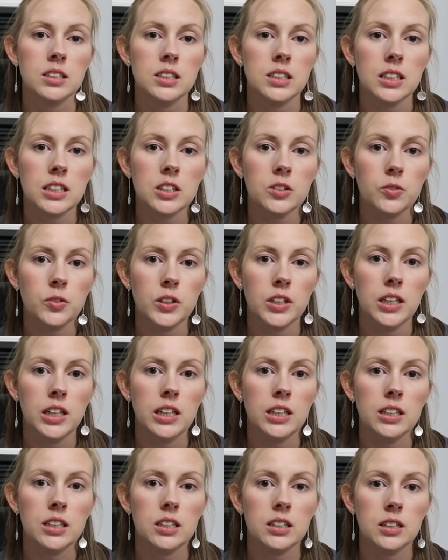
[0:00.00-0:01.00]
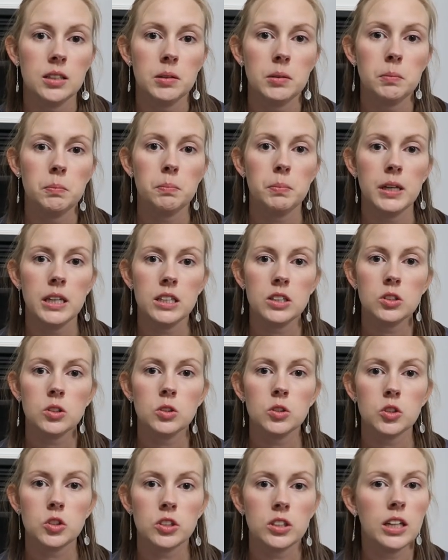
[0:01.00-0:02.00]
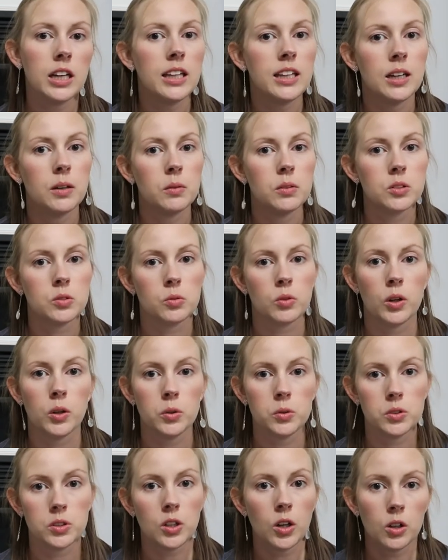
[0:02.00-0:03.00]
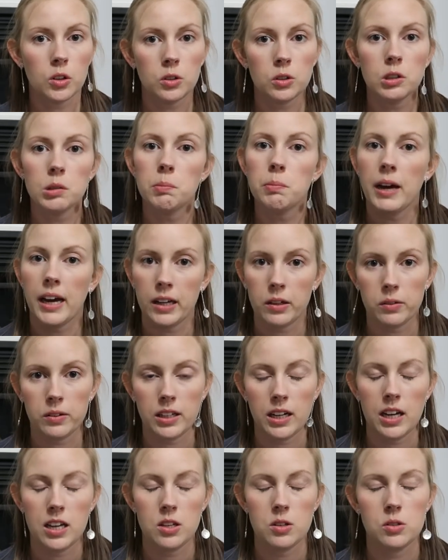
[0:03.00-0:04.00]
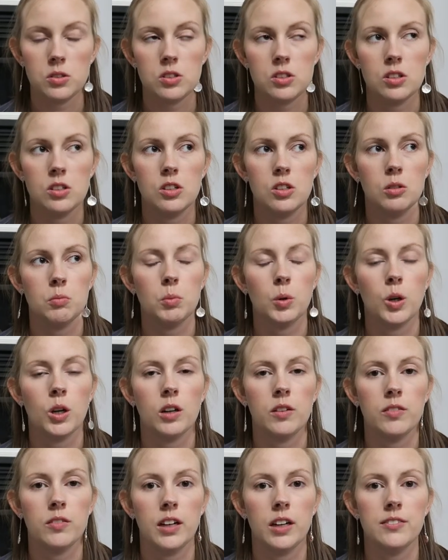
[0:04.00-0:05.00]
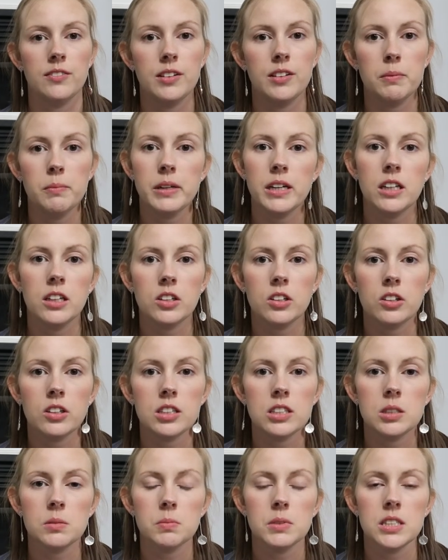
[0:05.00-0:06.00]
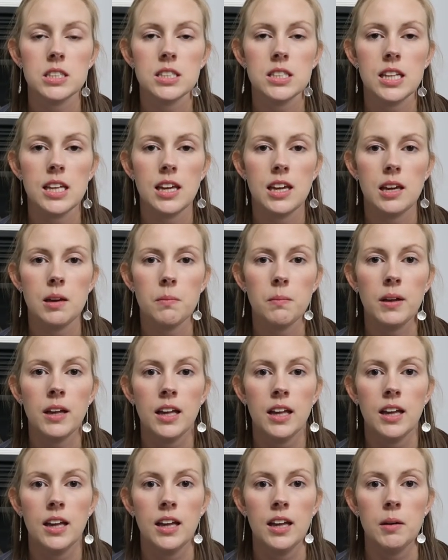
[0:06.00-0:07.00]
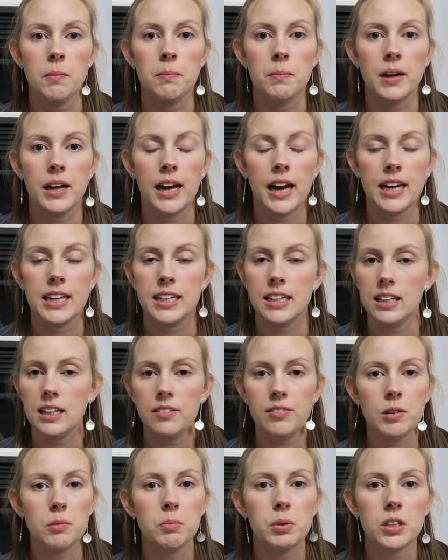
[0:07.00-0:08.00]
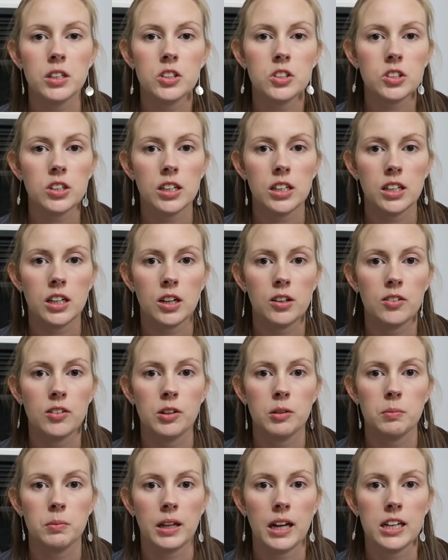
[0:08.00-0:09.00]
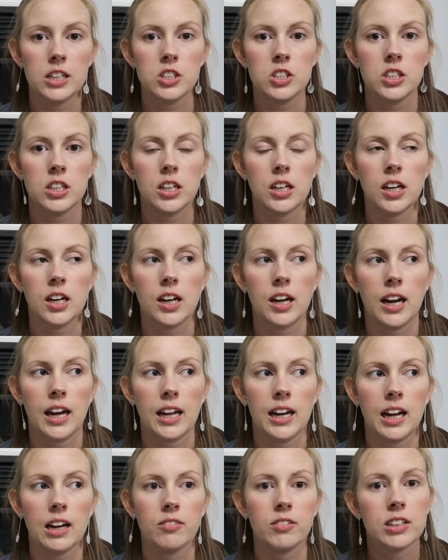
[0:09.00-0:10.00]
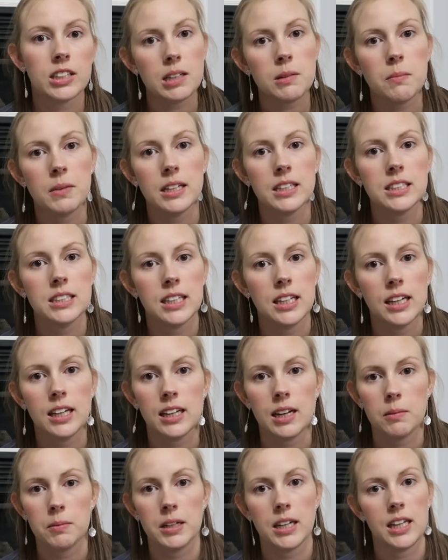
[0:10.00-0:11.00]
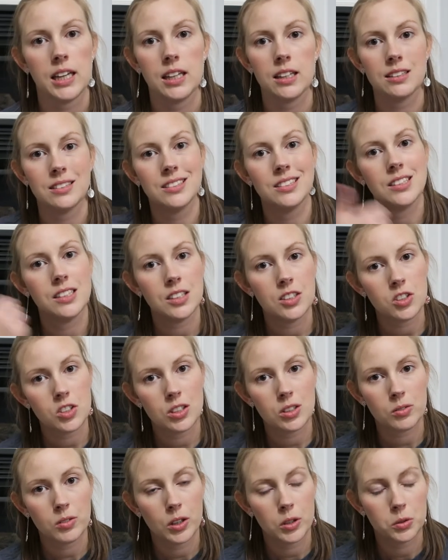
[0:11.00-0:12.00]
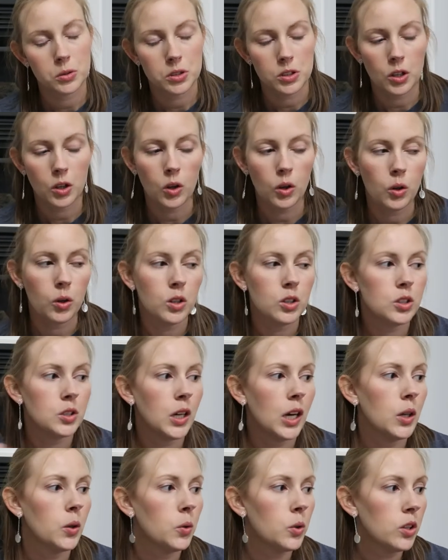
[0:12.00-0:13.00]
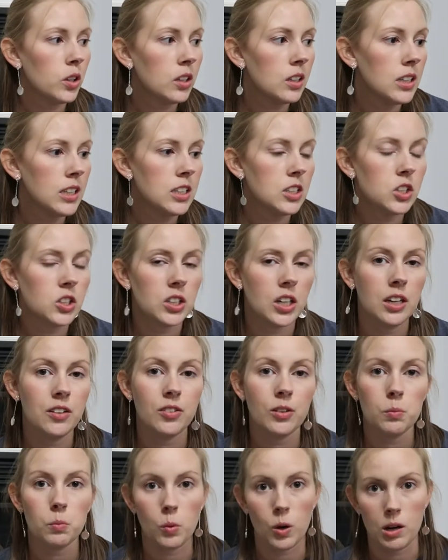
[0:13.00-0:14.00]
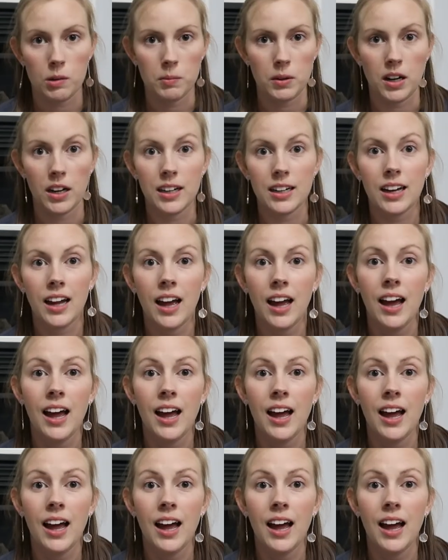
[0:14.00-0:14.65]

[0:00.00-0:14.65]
6-foot pencil tree that was rose gold back when I used to do more of a feminine Christmas theme, but I didn't even put a tree in our room last year and I really missed it, and I'm going to ditch the rose gold. So I ordered this tree from Walmart.